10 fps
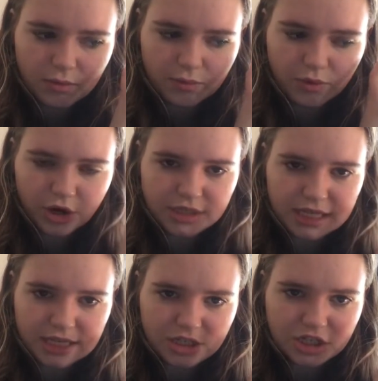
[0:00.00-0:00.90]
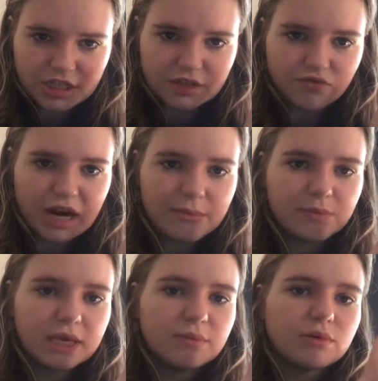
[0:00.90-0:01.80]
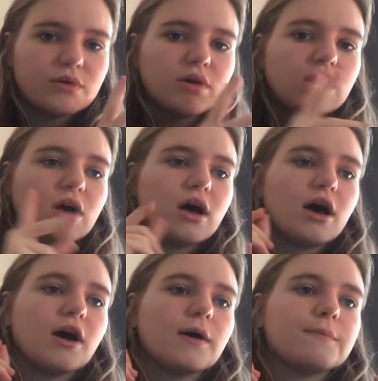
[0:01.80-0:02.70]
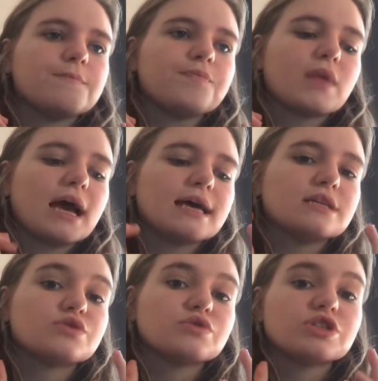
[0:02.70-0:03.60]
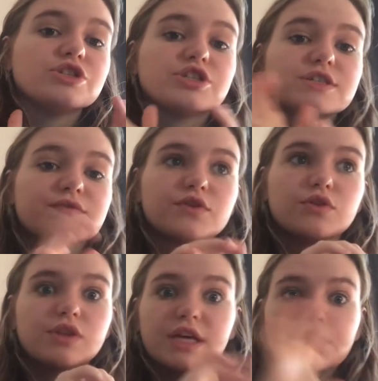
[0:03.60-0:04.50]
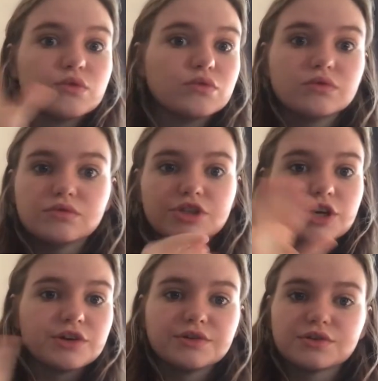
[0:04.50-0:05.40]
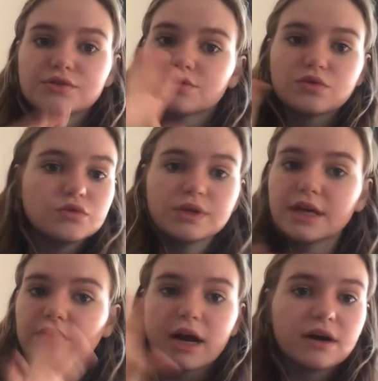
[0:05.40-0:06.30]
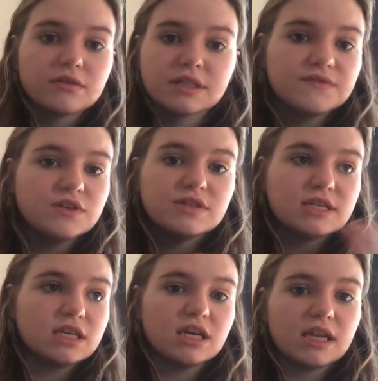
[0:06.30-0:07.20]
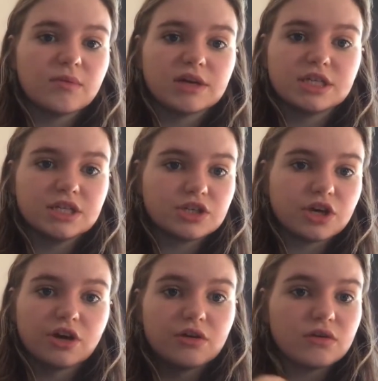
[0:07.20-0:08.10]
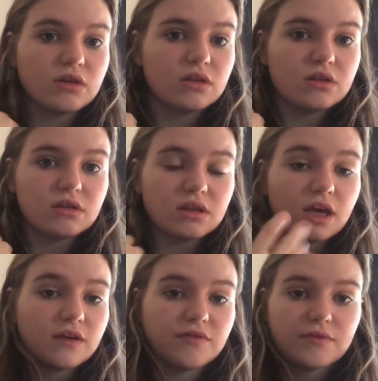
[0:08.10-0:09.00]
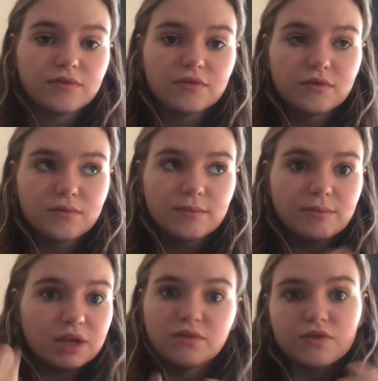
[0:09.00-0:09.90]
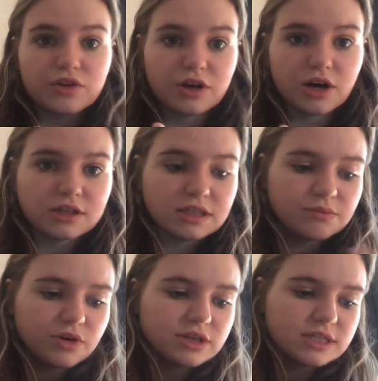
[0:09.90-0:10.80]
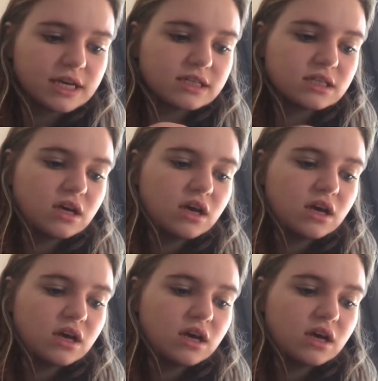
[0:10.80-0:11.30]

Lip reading: process, choosing rep people, and also just for, they're all shows all year round. If you see an MIT show, they've been through the casting process.